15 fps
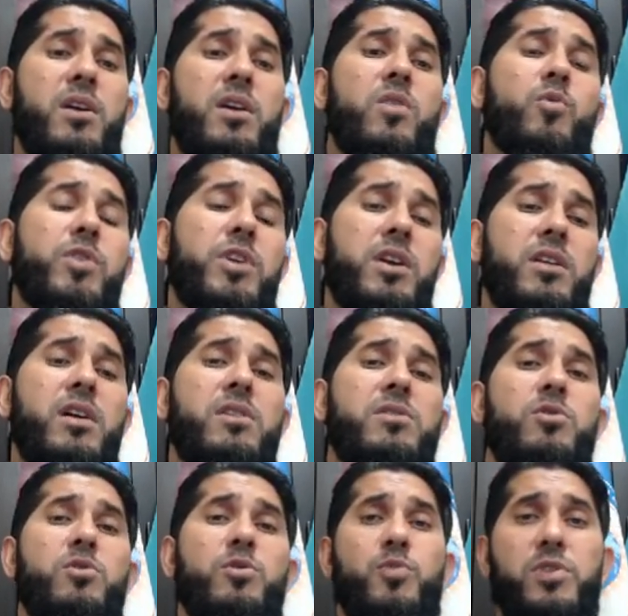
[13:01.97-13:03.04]
We can
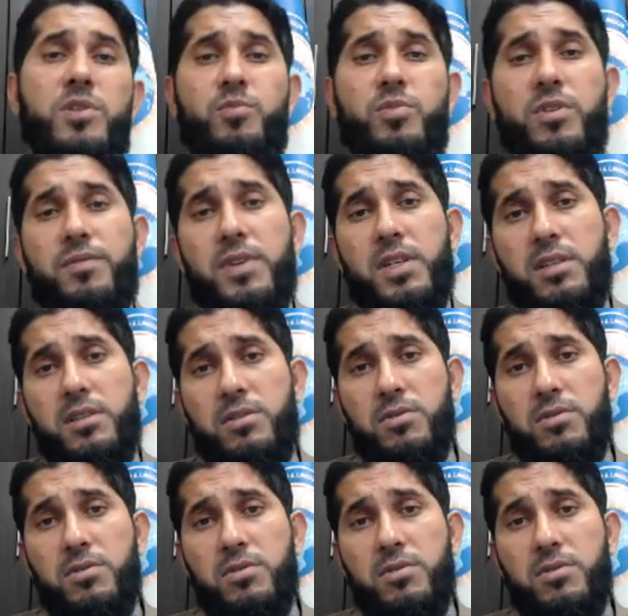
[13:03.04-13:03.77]
also use present perfect tense to